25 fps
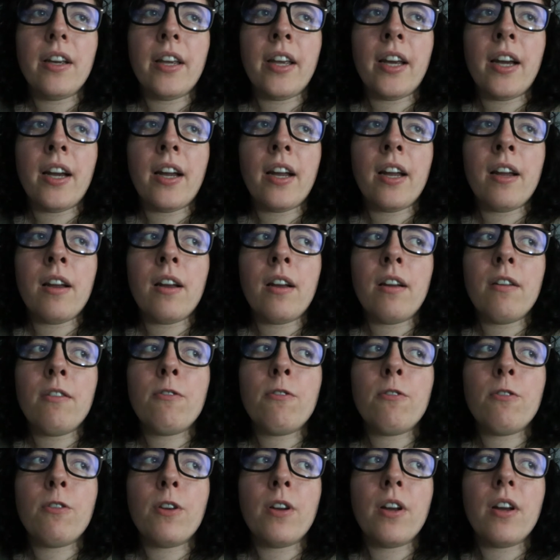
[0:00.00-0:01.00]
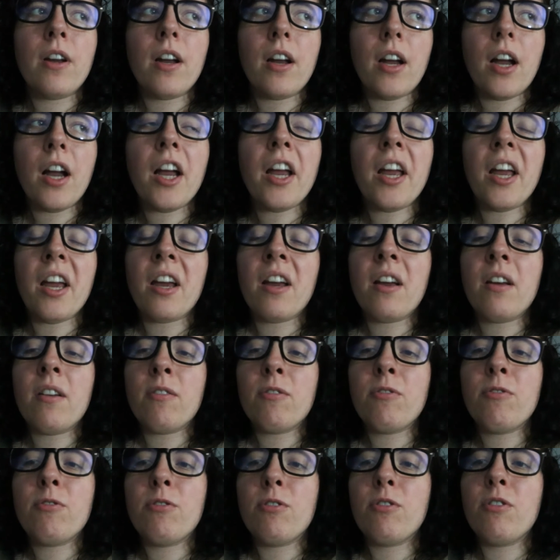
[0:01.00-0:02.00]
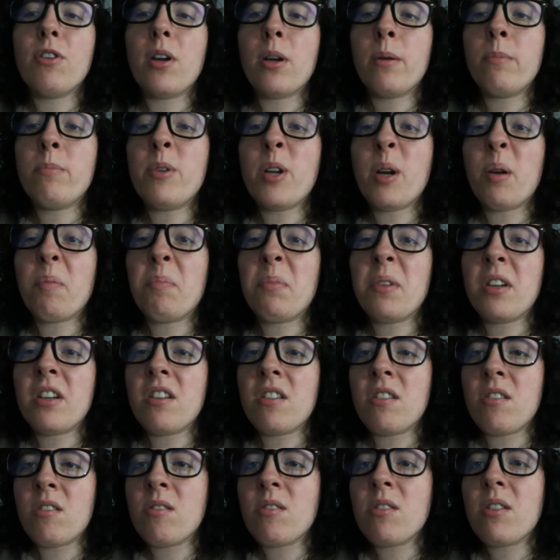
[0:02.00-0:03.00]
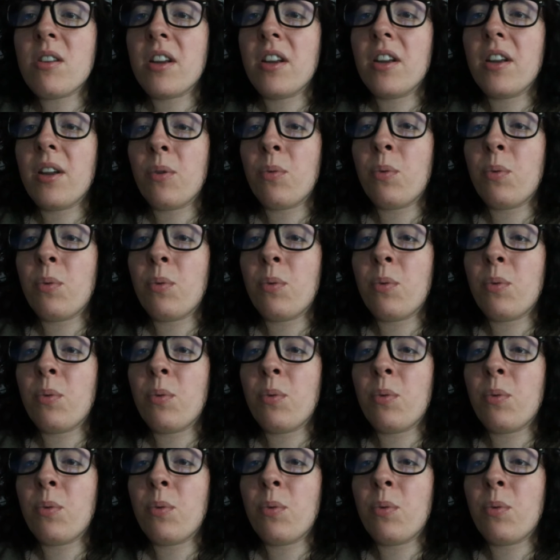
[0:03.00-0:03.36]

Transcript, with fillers: Yeah, I have, I have objectives.